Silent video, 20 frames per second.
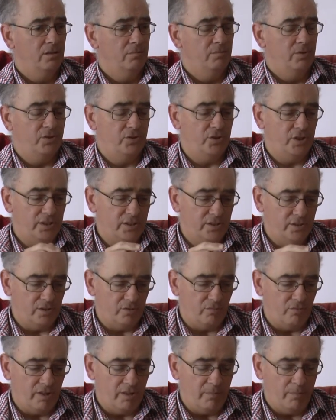But Jesus
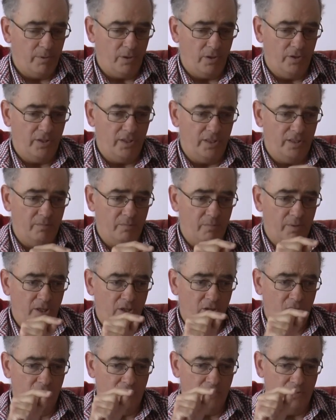already pointed them
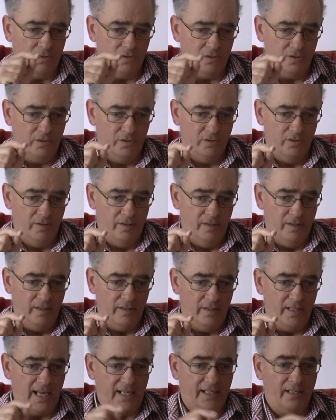beyond
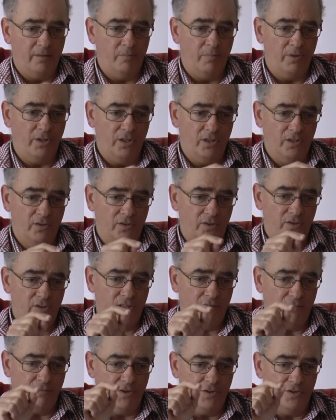that, and beyond the
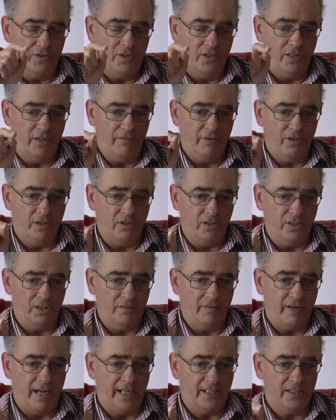sufferings and the difficulties
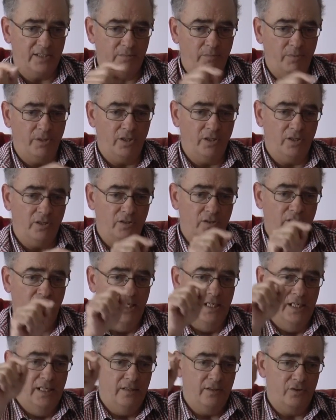of Acts, and beyond
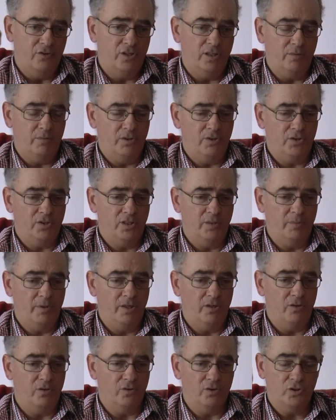the trouble that's going to be
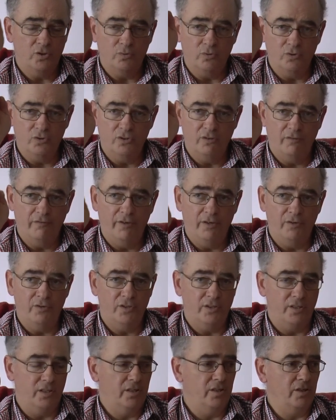caused, towards the future
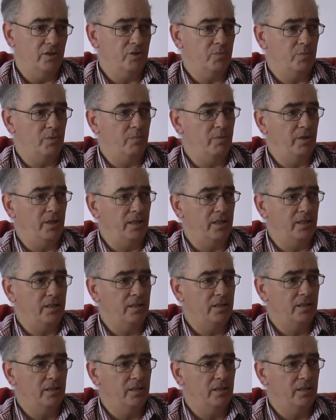that God's prepared.